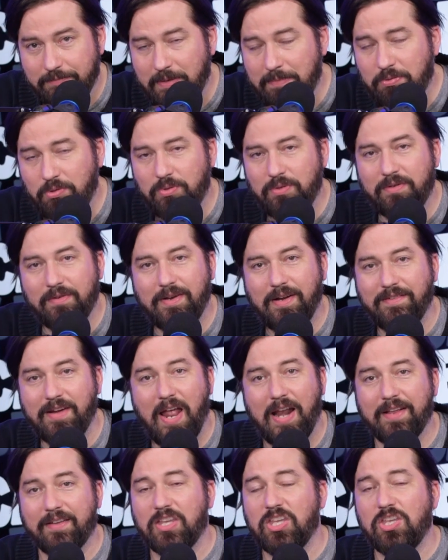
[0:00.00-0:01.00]
People who are
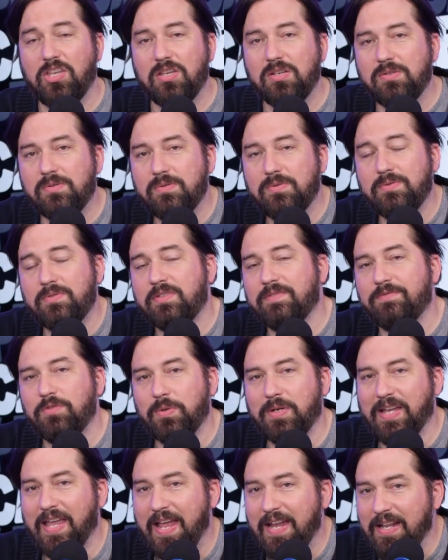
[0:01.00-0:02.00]
not accused of
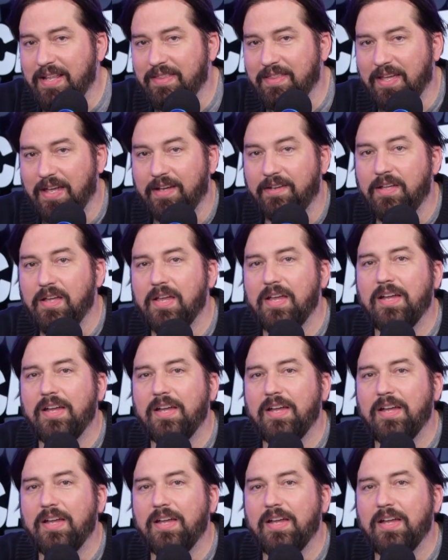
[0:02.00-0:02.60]
doing anything